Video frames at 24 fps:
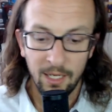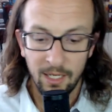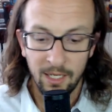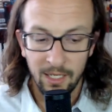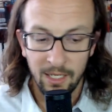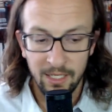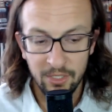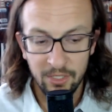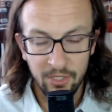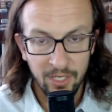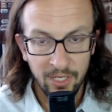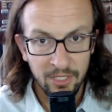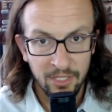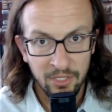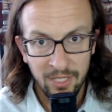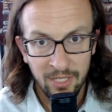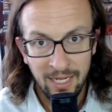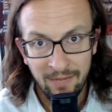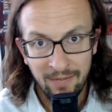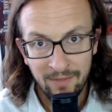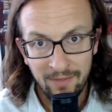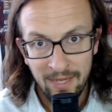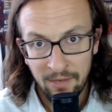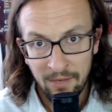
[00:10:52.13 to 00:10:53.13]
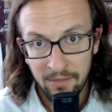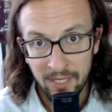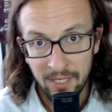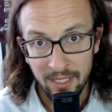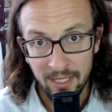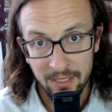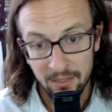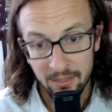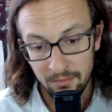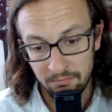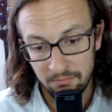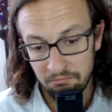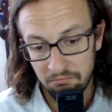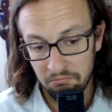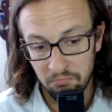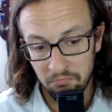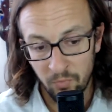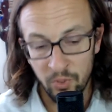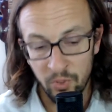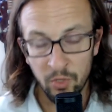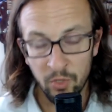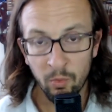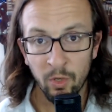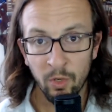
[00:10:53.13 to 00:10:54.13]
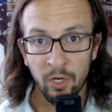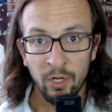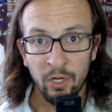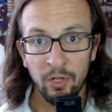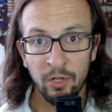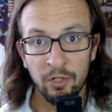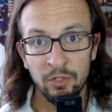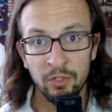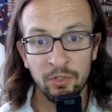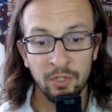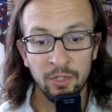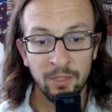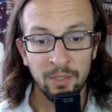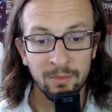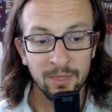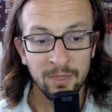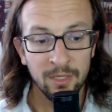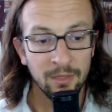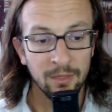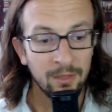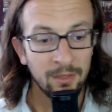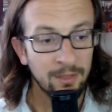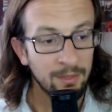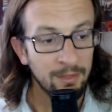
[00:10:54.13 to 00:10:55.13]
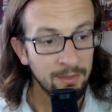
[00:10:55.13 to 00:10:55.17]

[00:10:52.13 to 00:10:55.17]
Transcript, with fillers: is you guys are going to have down days when you're working on your dreams